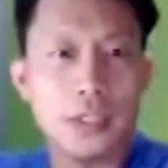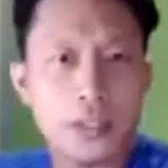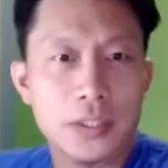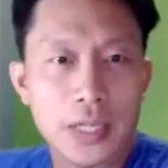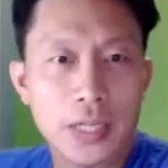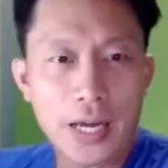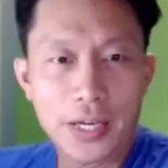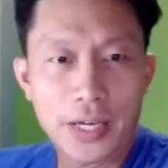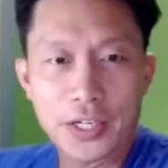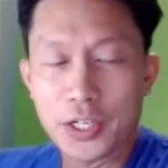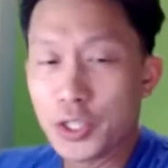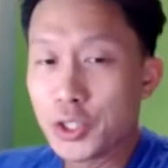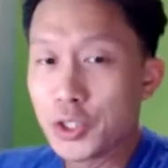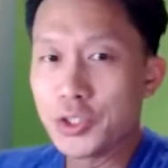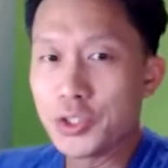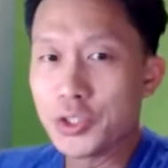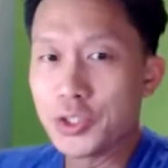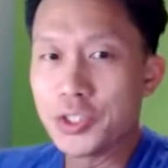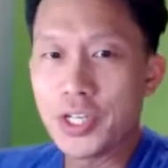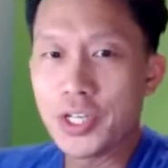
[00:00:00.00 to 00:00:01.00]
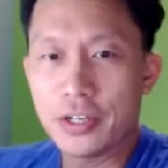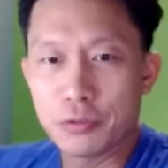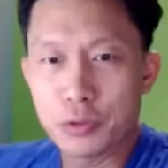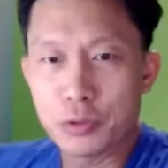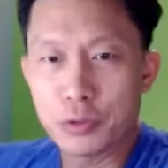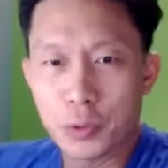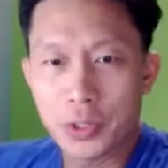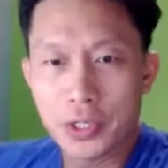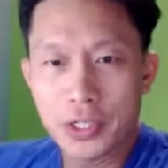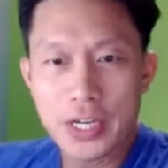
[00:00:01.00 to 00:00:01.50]
Hi, good day,
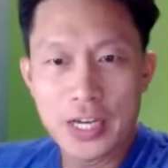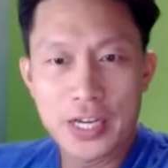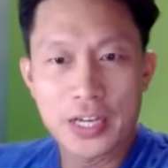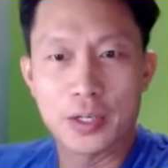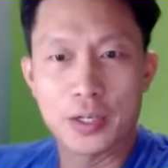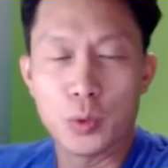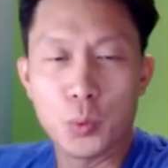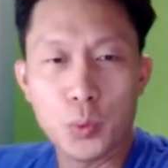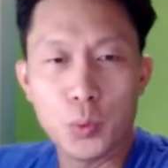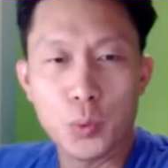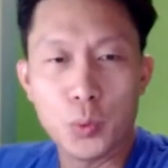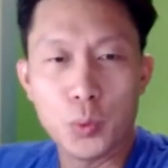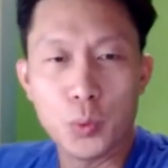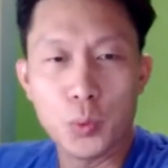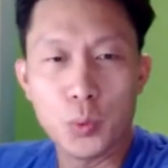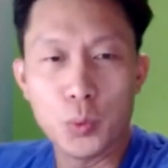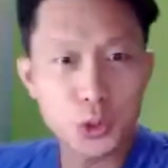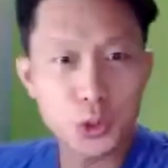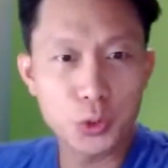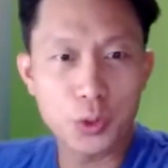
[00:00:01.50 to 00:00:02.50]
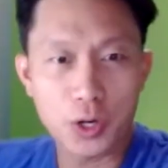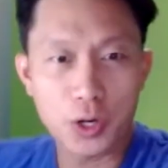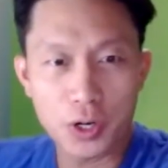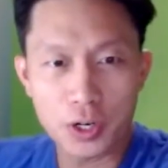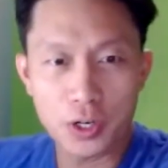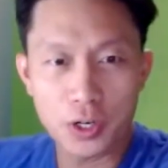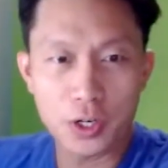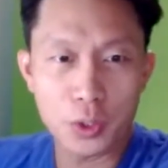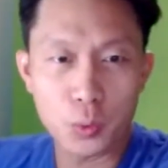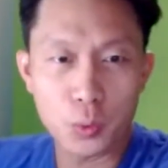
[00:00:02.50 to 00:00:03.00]
everyone. Welcome to
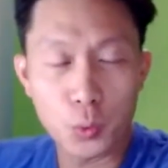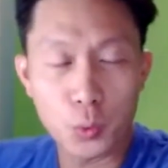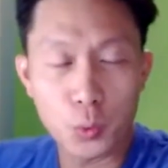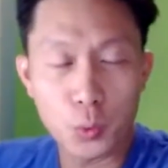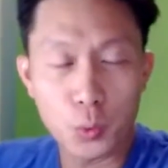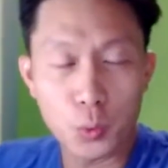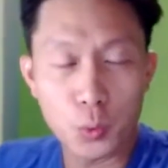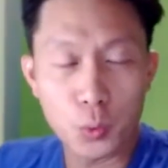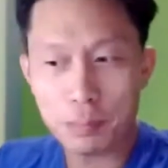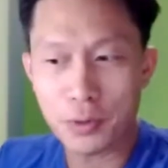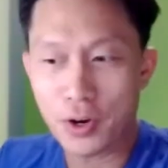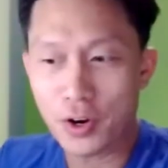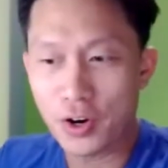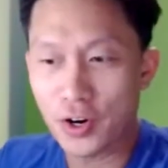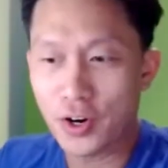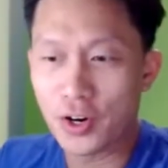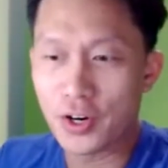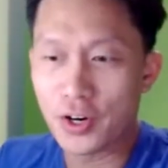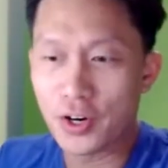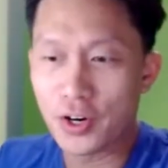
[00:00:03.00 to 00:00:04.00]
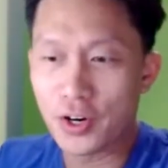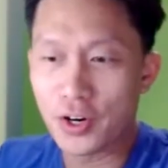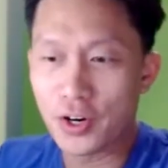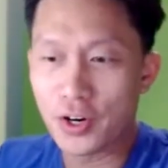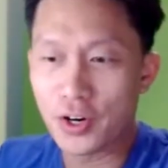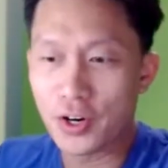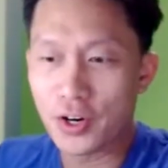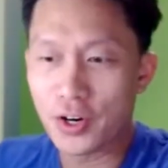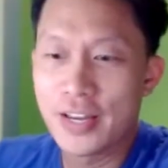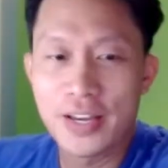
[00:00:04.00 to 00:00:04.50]
our workshop on
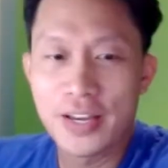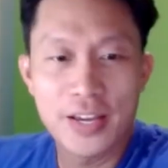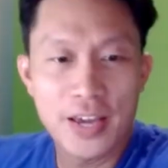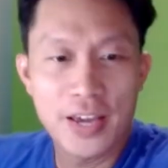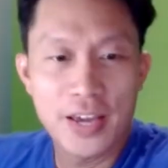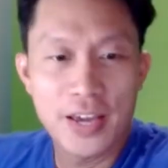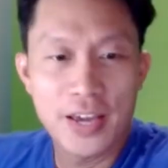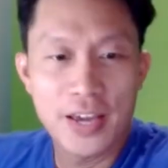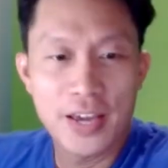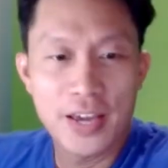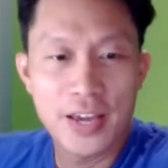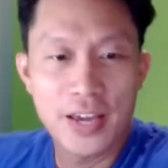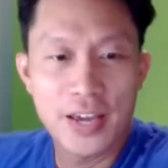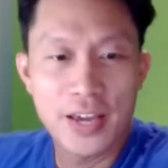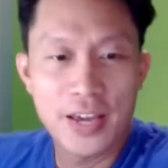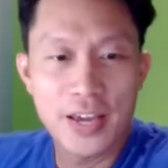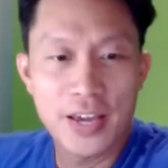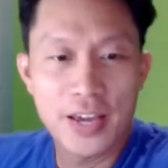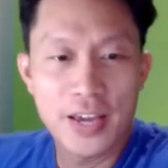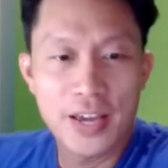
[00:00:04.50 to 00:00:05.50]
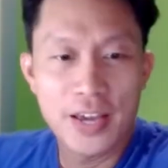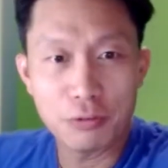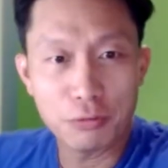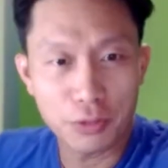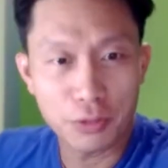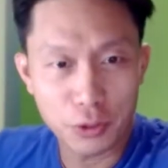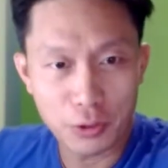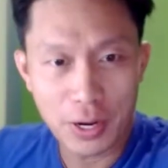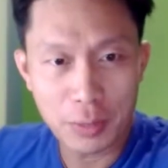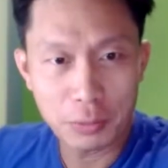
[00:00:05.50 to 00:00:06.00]
adding chat to a
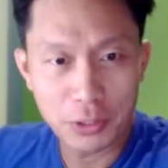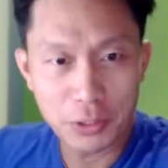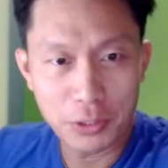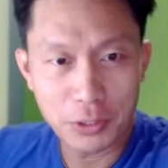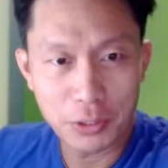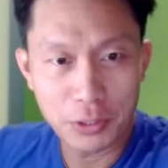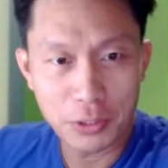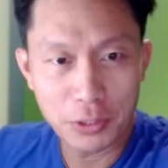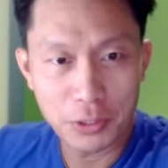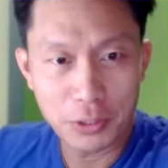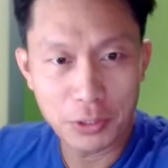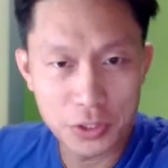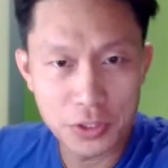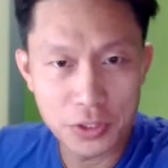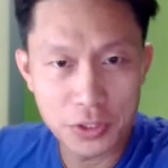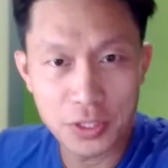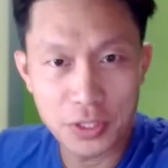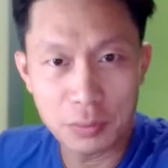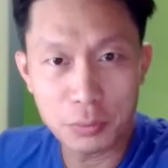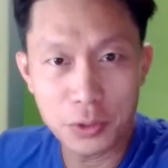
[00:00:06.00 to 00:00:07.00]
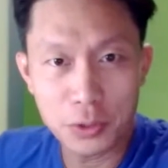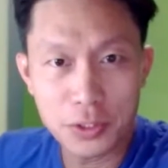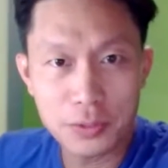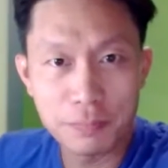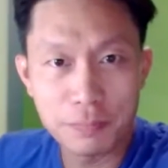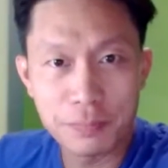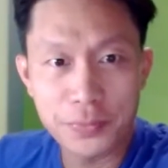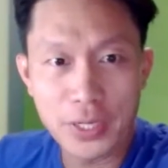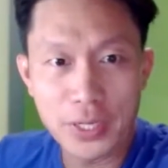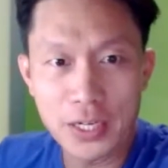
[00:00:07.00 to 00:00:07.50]
Flutter application with Sendbird.
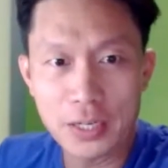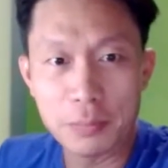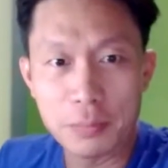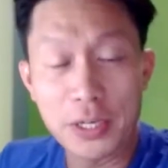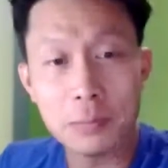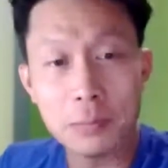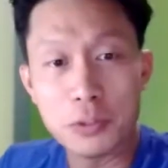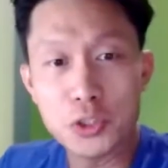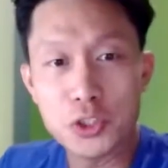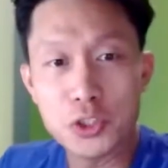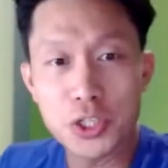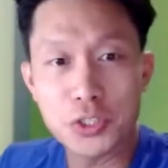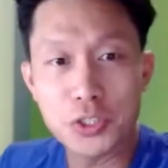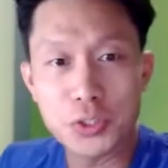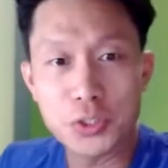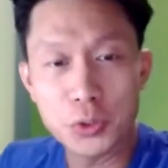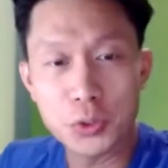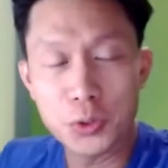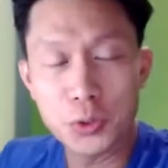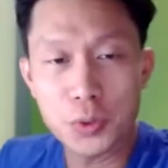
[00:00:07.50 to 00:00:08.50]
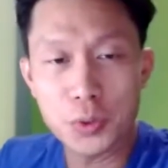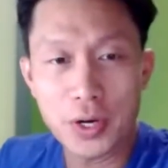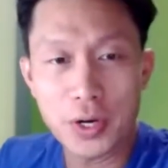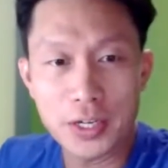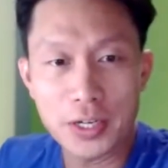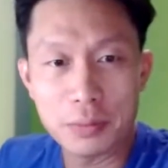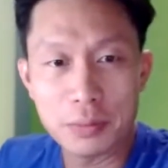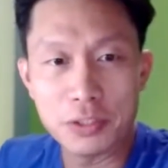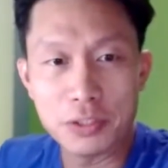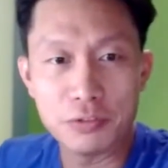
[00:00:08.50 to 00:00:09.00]
My name is Jason Koo. I
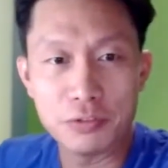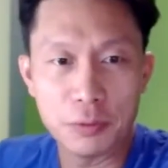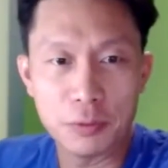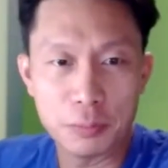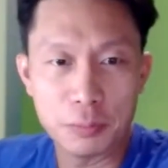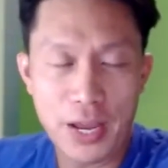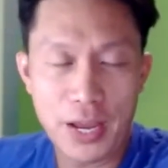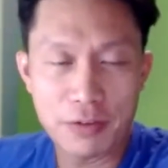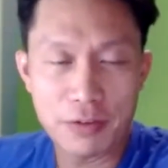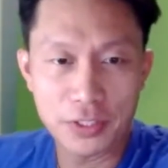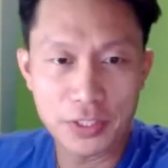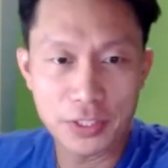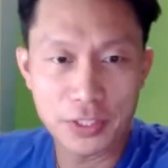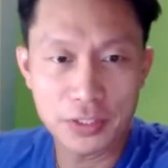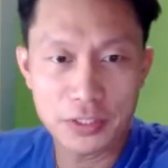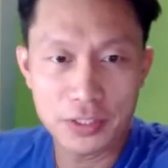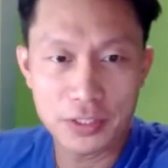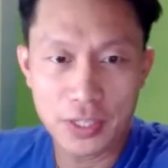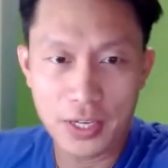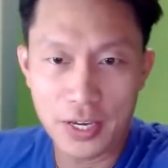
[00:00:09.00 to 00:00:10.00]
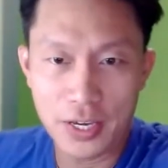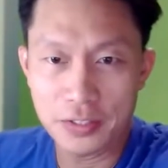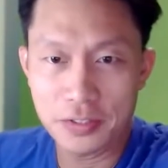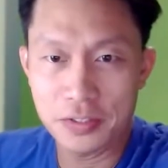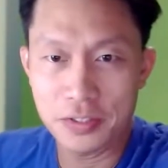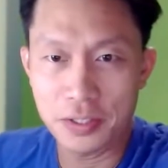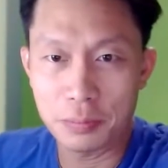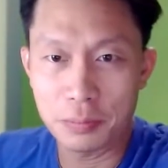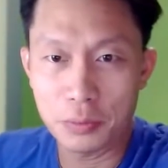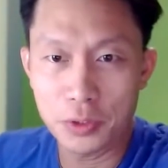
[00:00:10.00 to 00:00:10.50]
am a developer advocate at
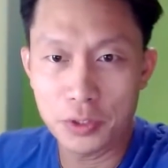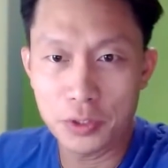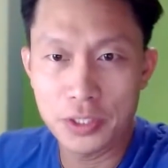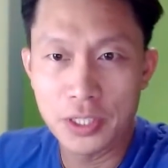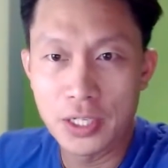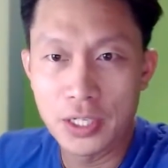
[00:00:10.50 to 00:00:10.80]
Sendbird.